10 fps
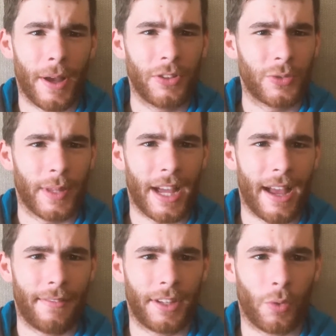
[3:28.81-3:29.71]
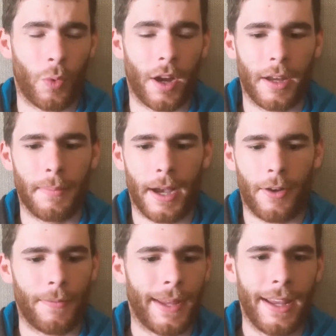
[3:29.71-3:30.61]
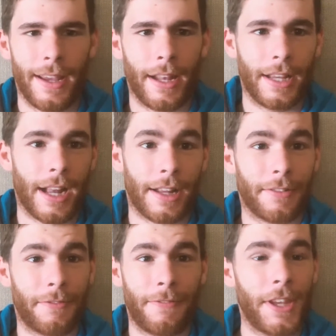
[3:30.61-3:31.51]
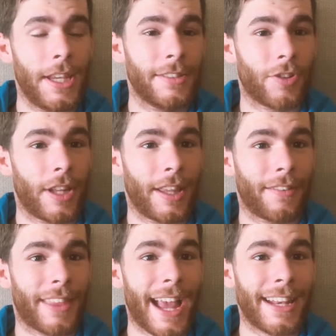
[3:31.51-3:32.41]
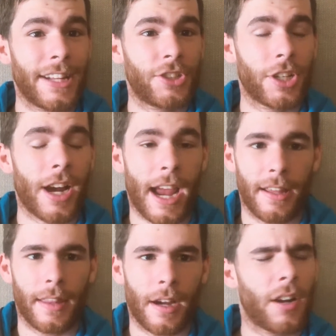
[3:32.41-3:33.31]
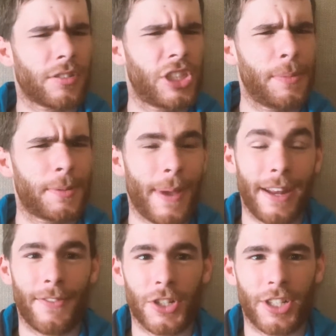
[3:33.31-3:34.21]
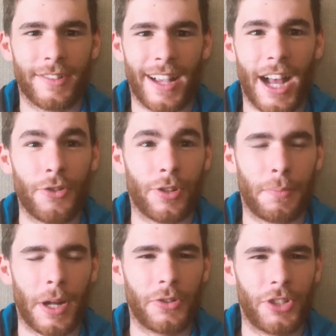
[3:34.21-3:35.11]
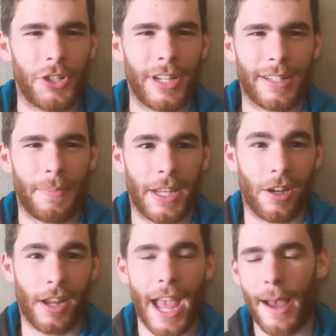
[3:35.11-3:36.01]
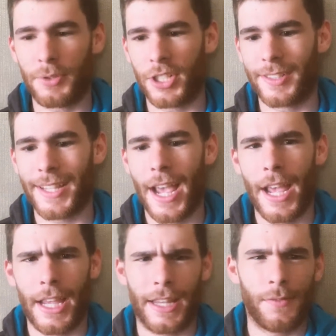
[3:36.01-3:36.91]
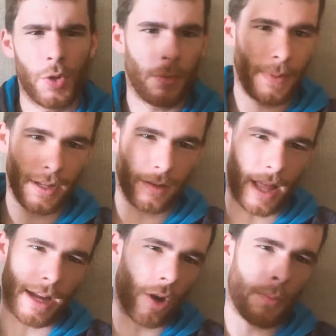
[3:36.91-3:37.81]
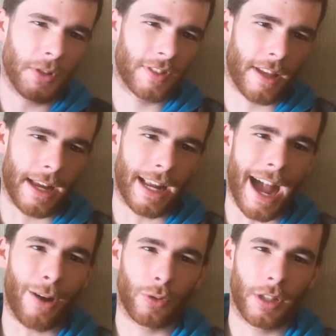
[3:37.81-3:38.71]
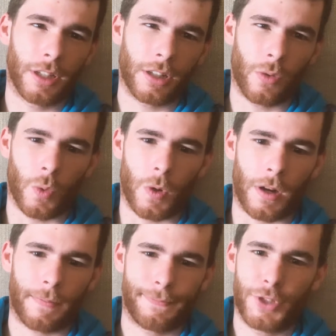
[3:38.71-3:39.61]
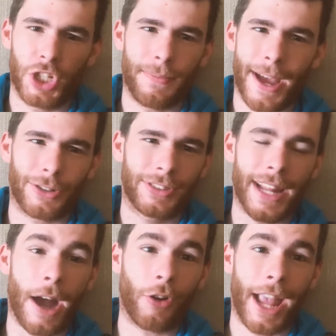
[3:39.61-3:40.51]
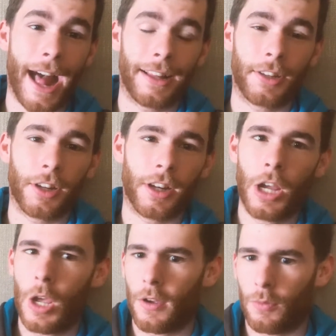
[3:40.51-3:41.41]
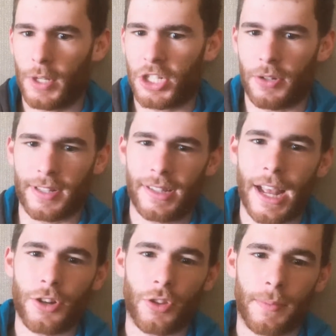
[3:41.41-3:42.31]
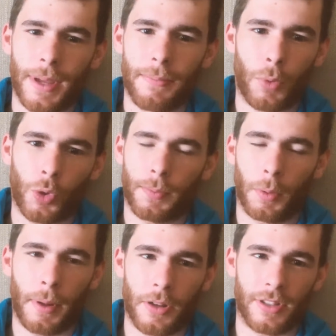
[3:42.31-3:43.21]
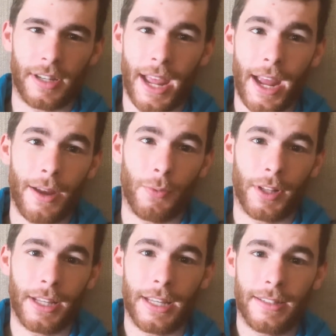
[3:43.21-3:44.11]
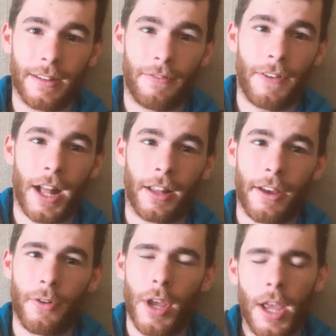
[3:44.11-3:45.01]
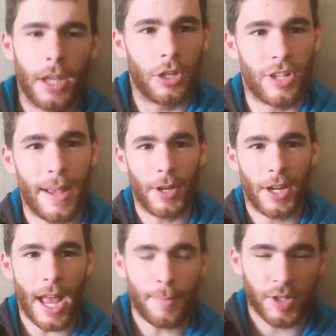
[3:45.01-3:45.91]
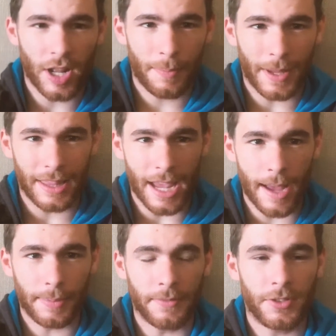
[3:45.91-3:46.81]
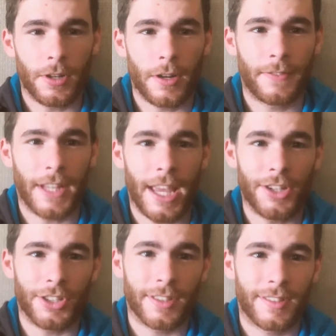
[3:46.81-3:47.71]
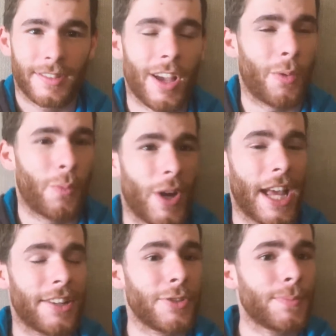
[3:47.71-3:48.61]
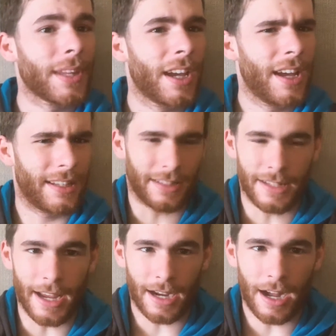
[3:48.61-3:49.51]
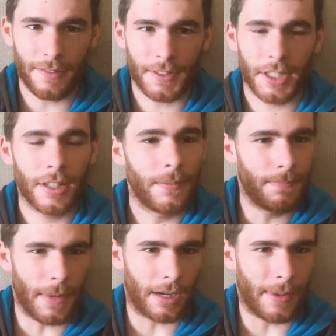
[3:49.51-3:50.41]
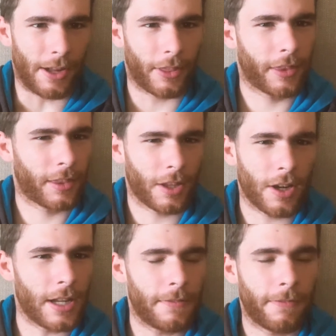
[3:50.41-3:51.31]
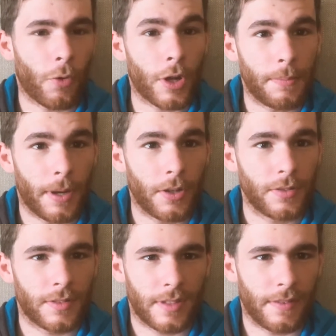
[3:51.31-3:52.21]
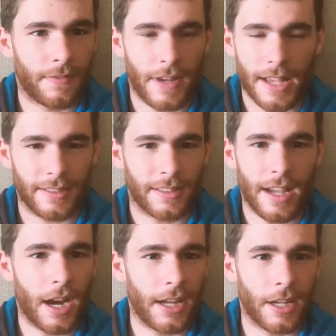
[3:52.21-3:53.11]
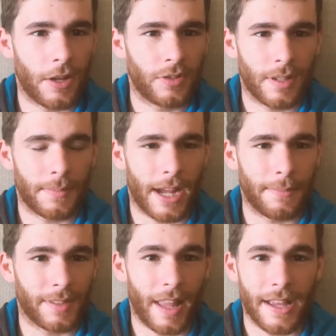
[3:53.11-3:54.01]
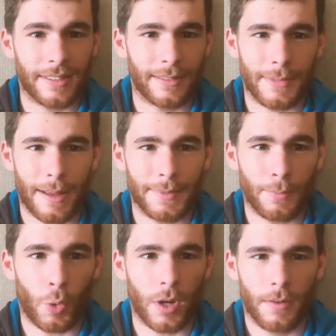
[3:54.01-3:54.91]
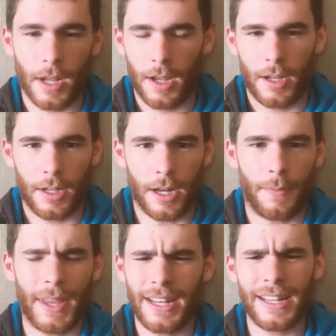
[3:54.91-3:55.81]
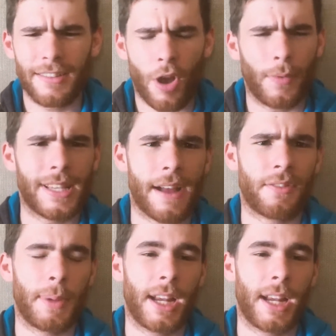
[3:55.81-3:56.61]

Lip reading: posts without having to worry about any kind of fees or anything of that nature. And their cheapest paid version, it's 100 posts. You get to pick your captions. It gives you a big, almost like Outlook or Gmail style calendar, which you can schedule them in, multiple posts a day, really easy to follow. You your caption up and the app gives you notifications. So what I do is I take Canva, make about 30, 40 posts if necessary, sometimes less, sometimes more, and it doesn't always have to